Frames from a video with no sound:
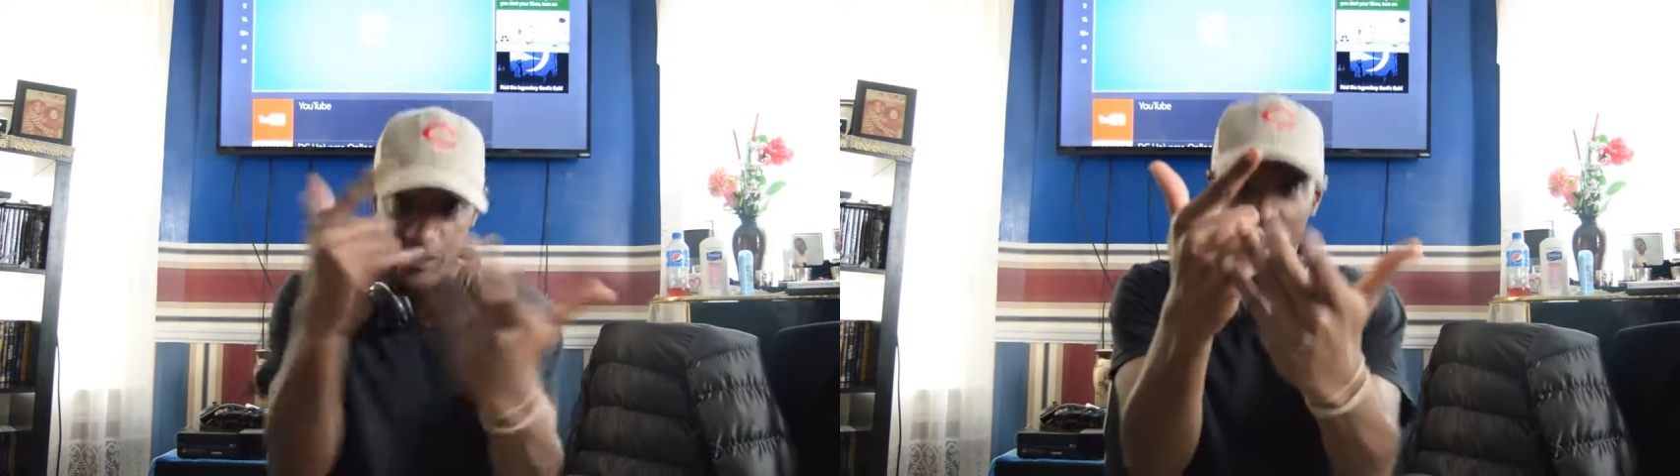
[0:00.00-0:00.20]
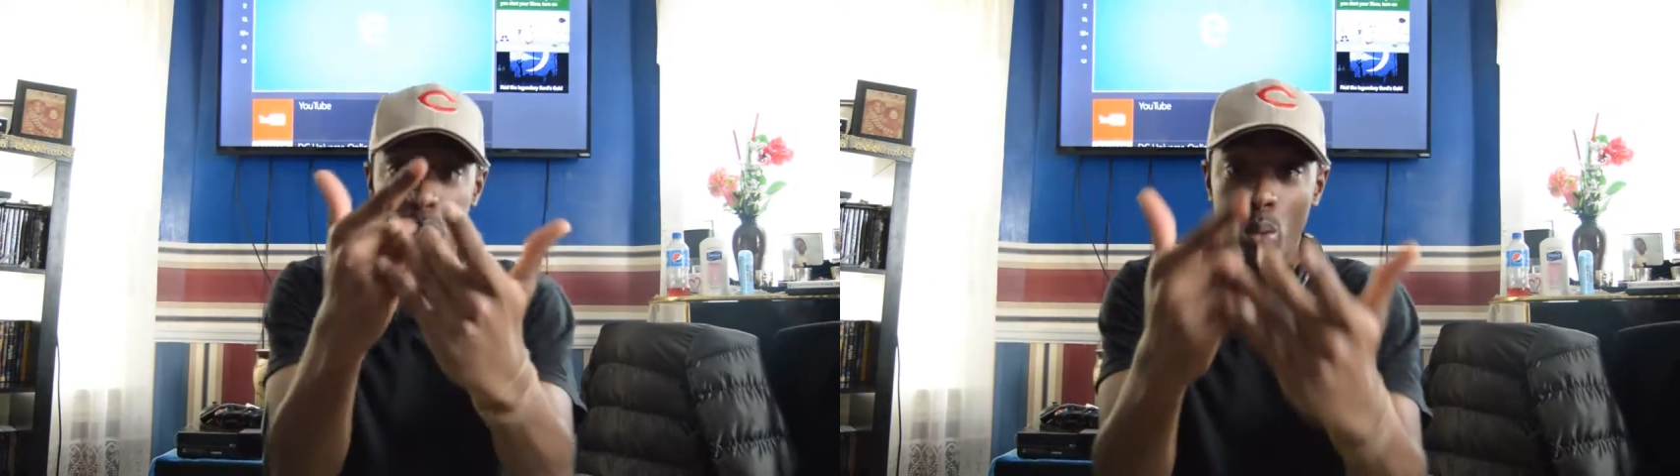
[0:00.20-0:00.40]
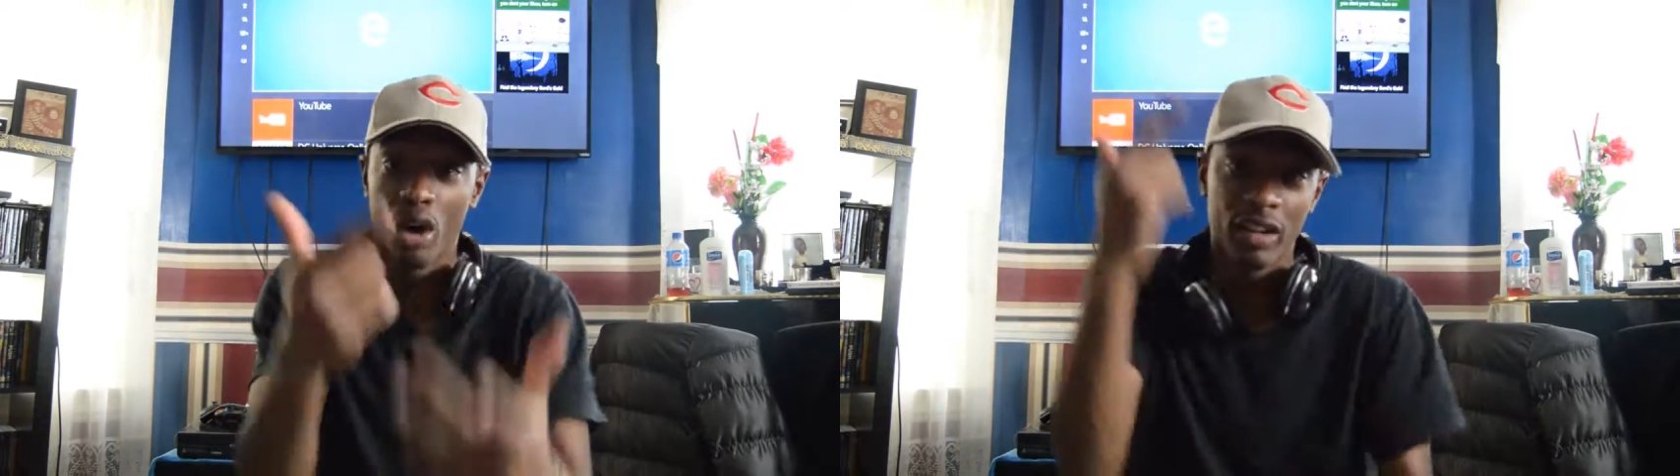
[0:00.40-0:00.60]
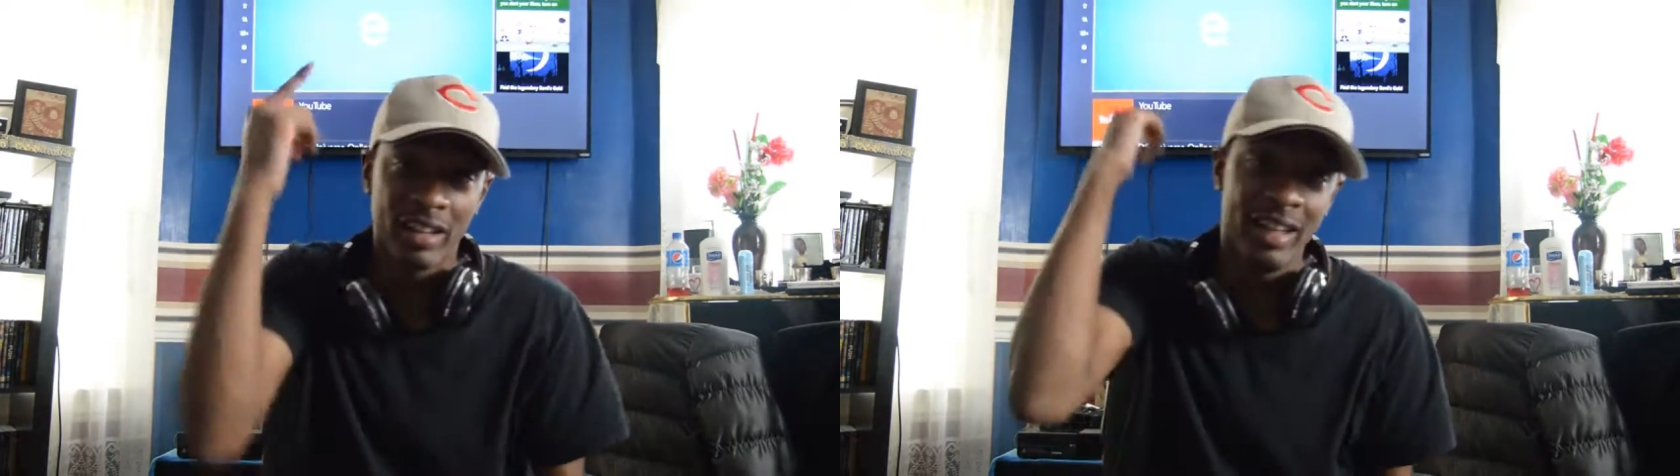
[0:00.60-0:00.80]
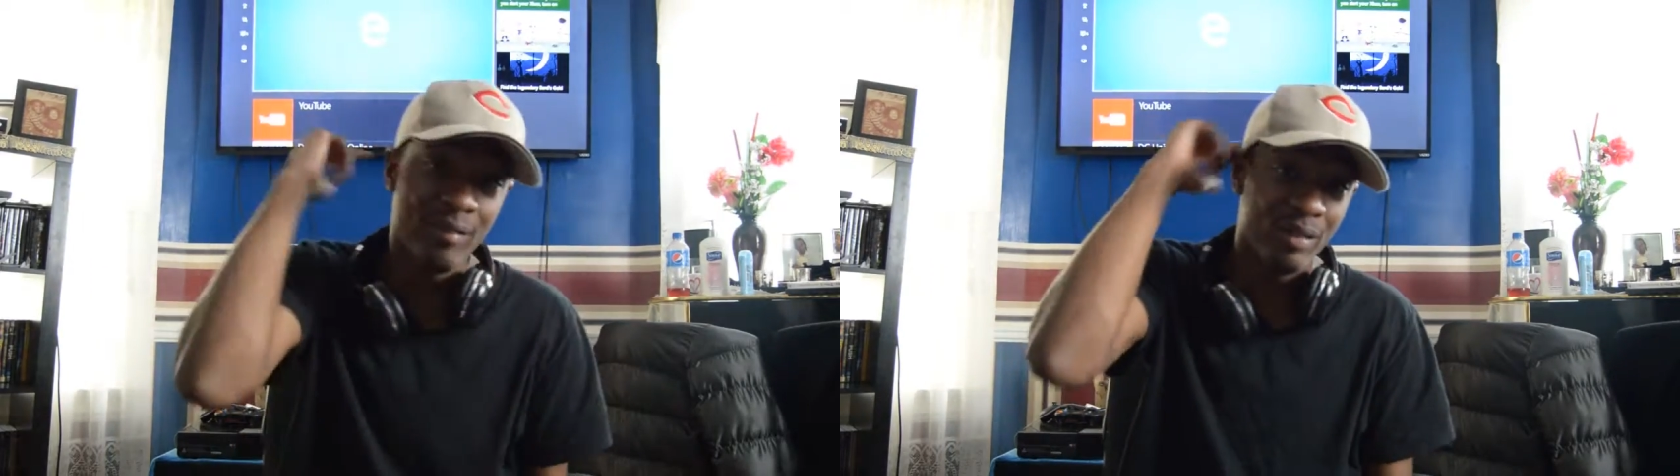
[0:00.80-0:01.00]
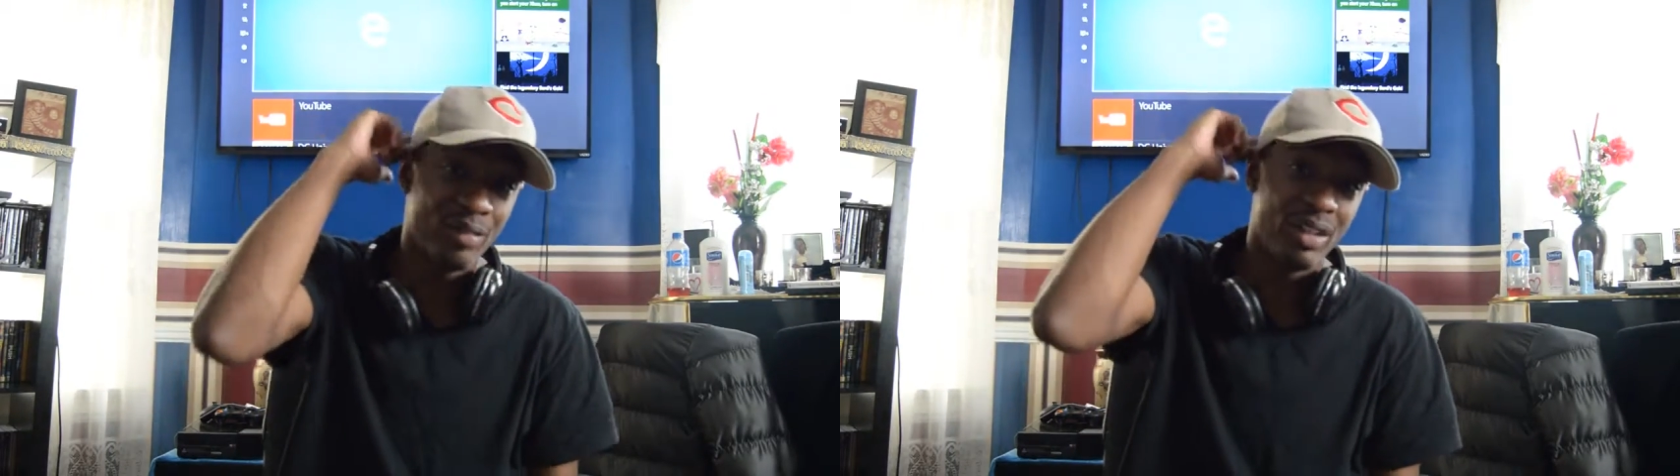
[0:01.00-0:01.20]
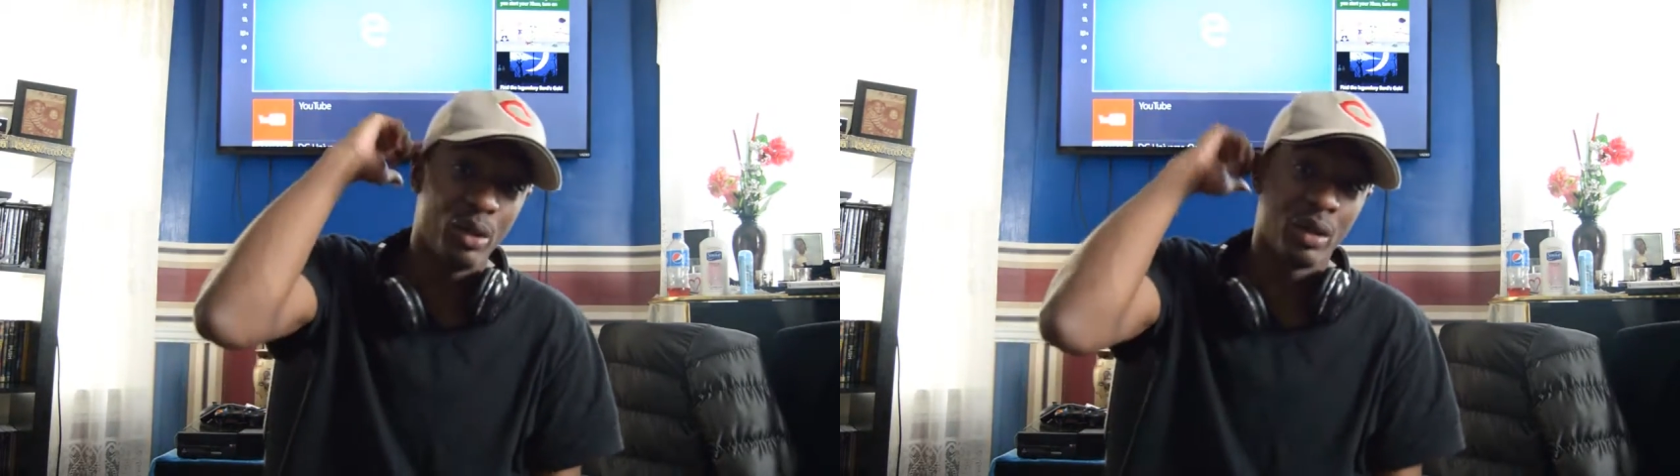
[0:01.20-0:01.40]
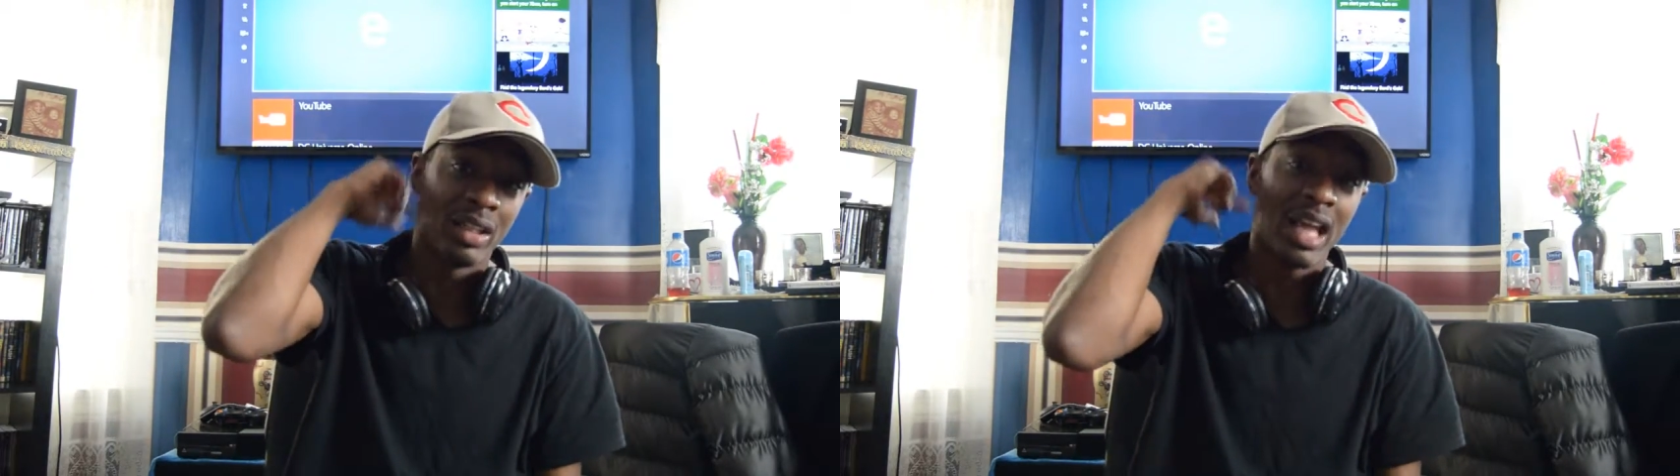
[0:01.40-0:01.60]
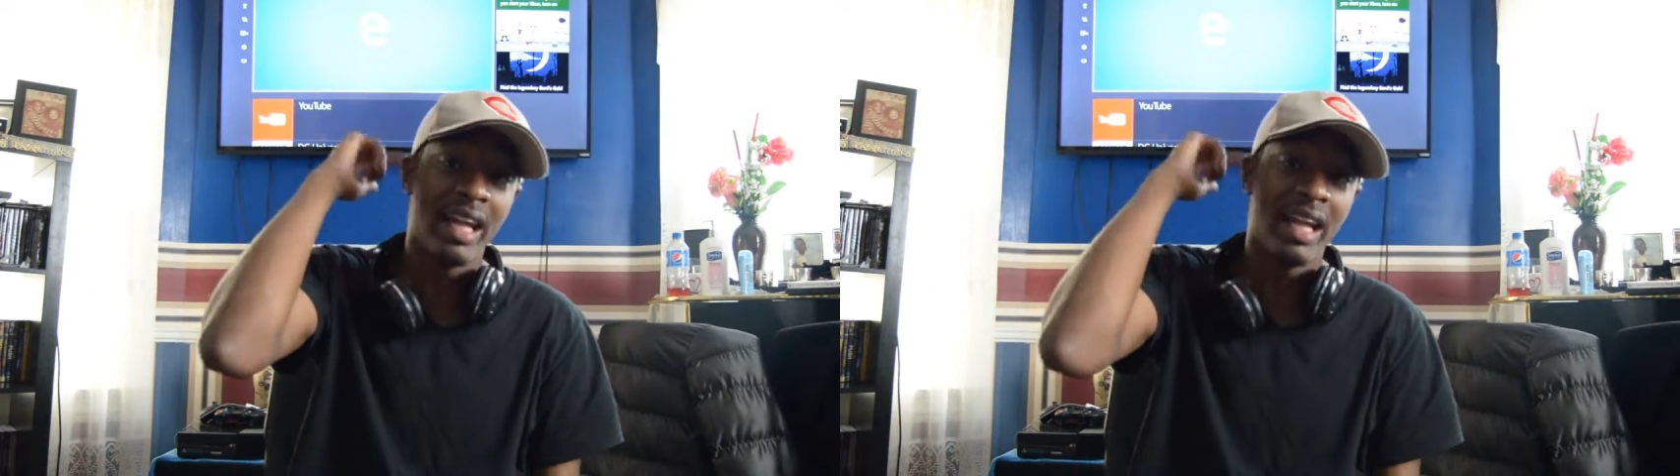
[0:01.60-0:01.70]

If you were, give this video a